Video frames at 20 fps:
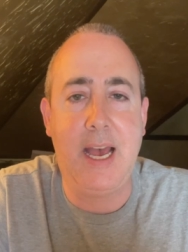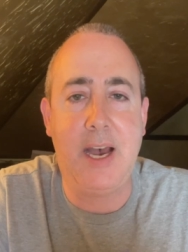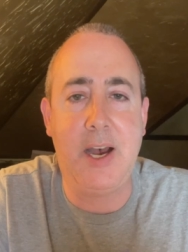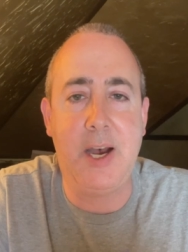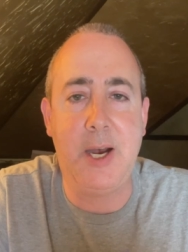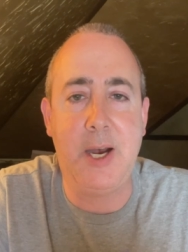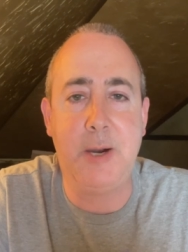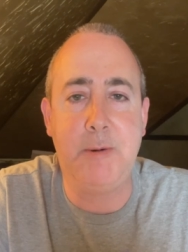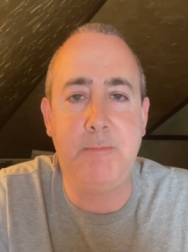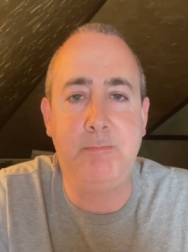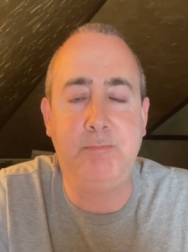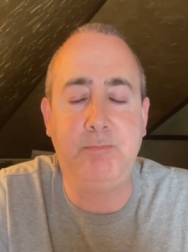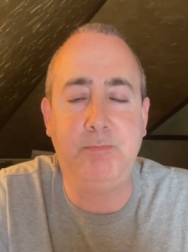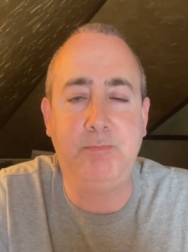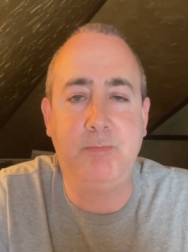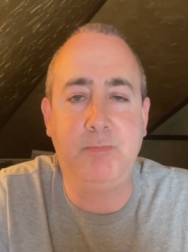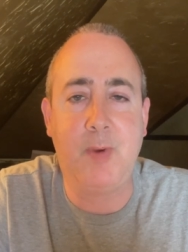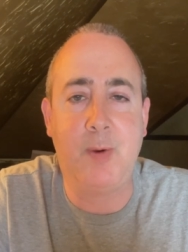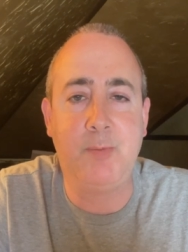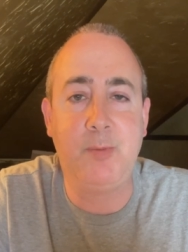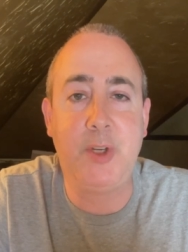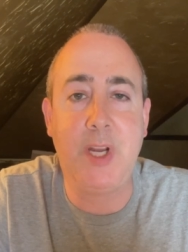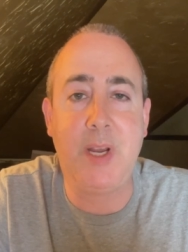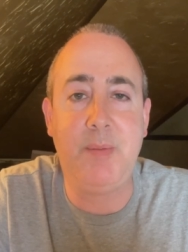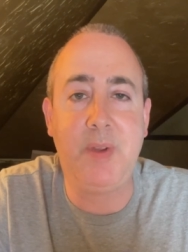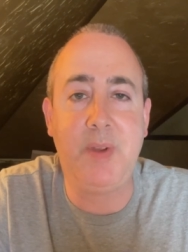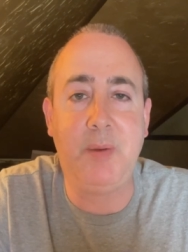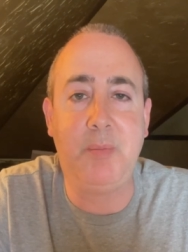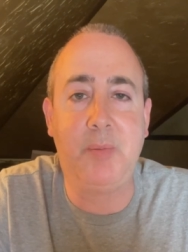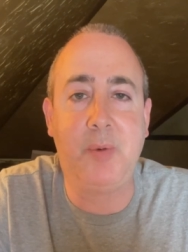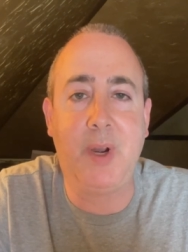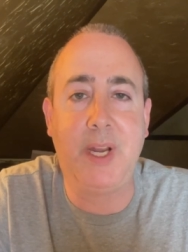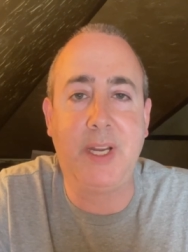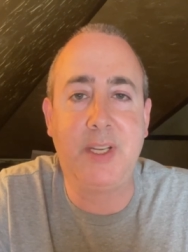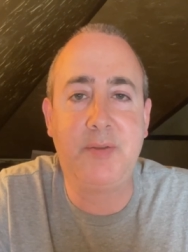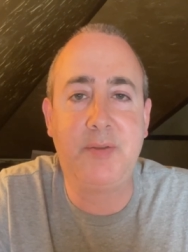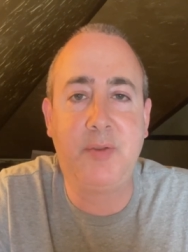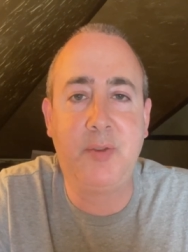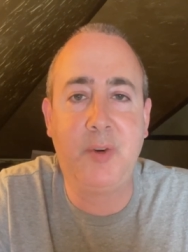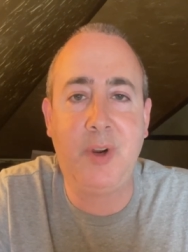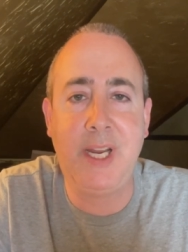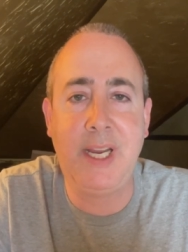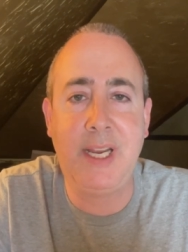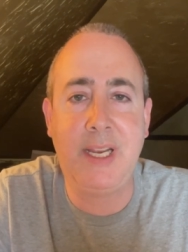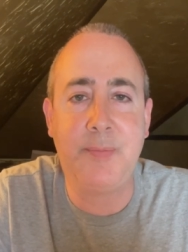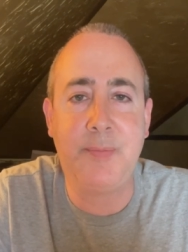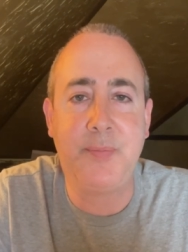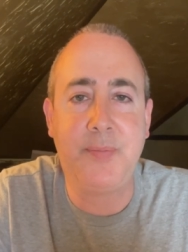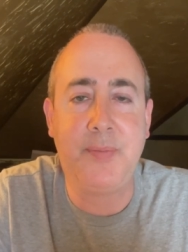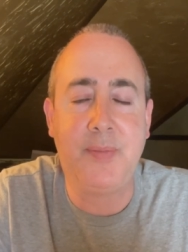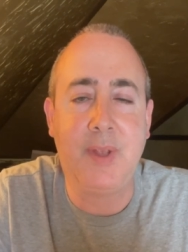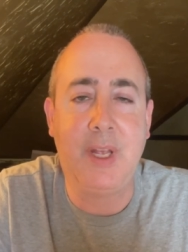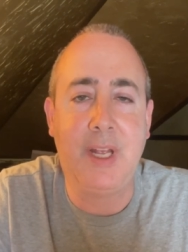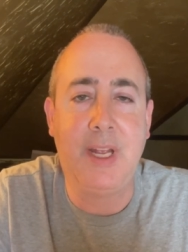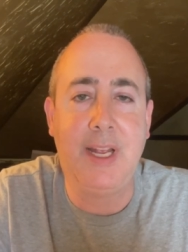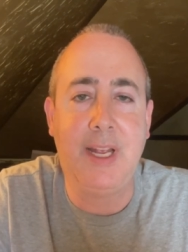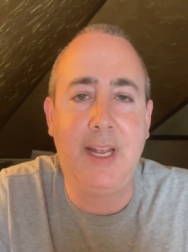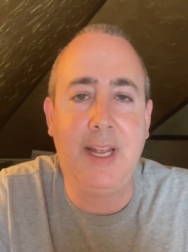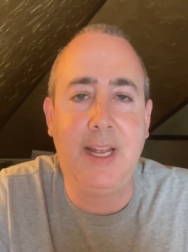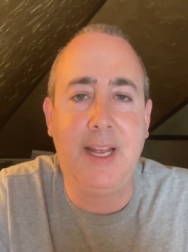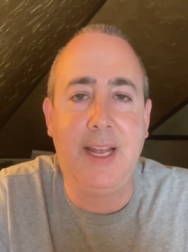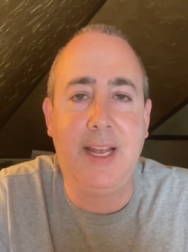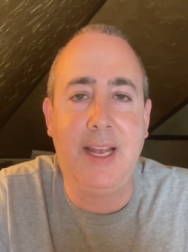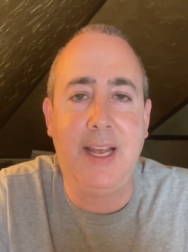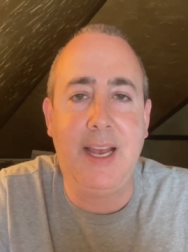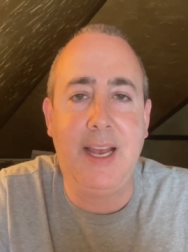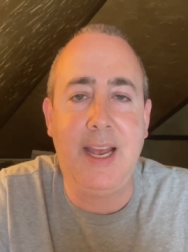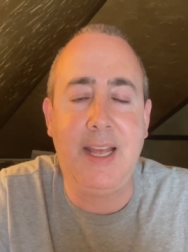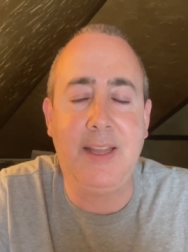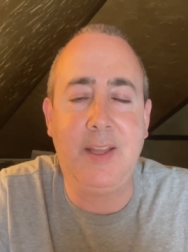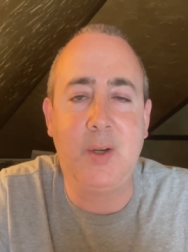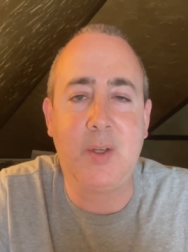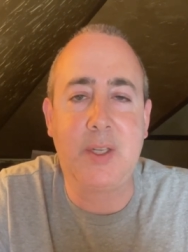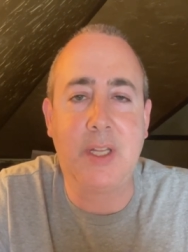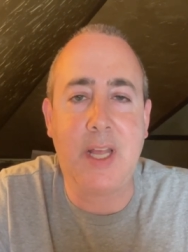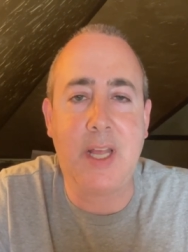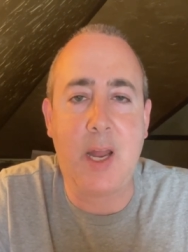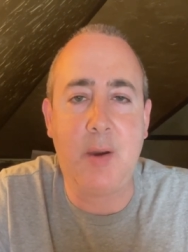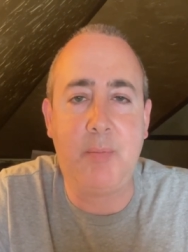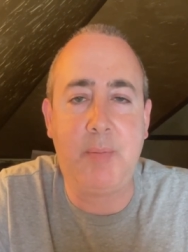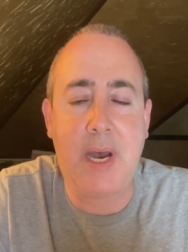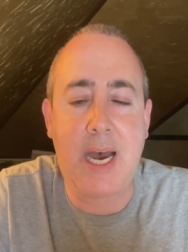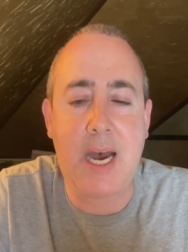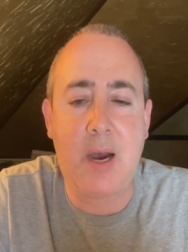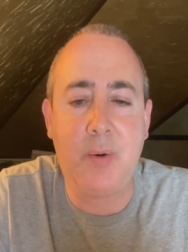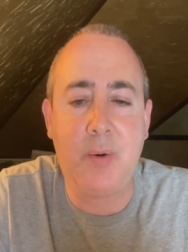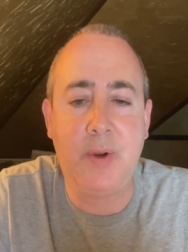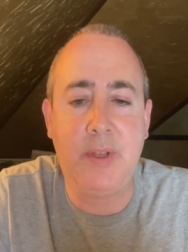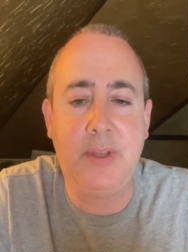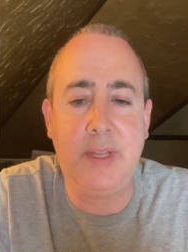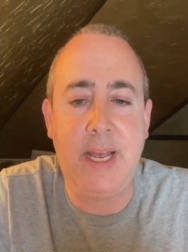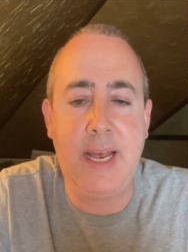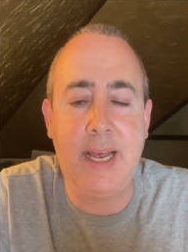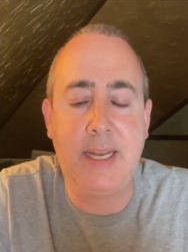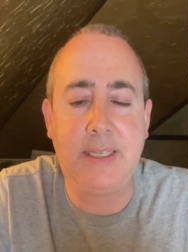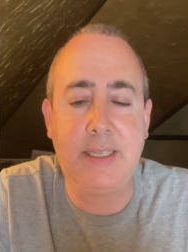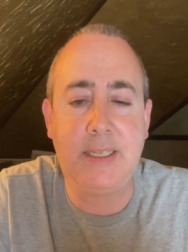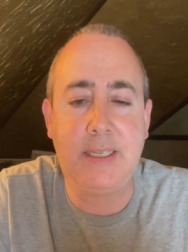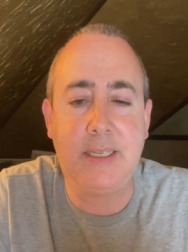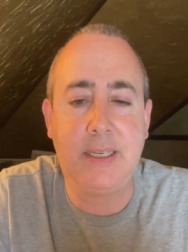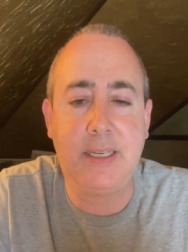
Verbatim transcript: I'm JB Breaks Free. And there's a lot of power in that.